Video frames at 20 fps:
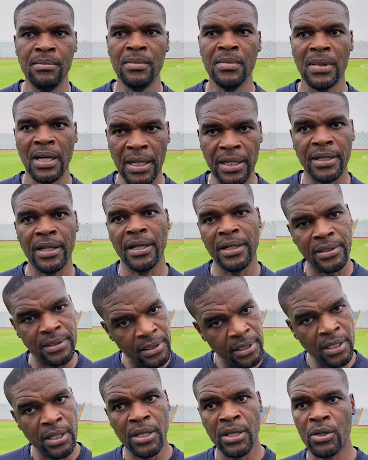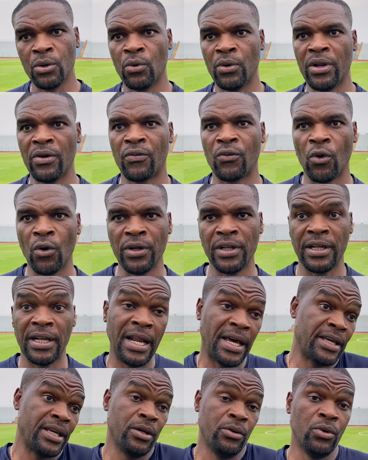and then you would have got it
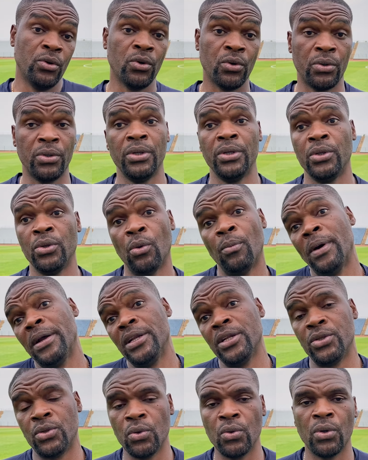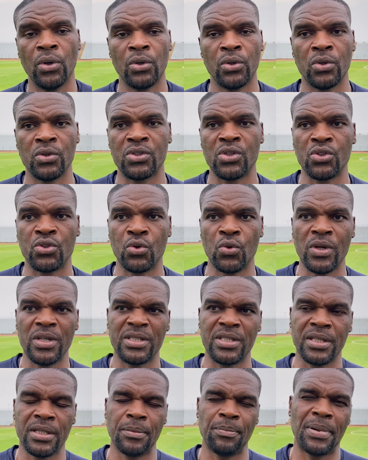like you normally do on those situations.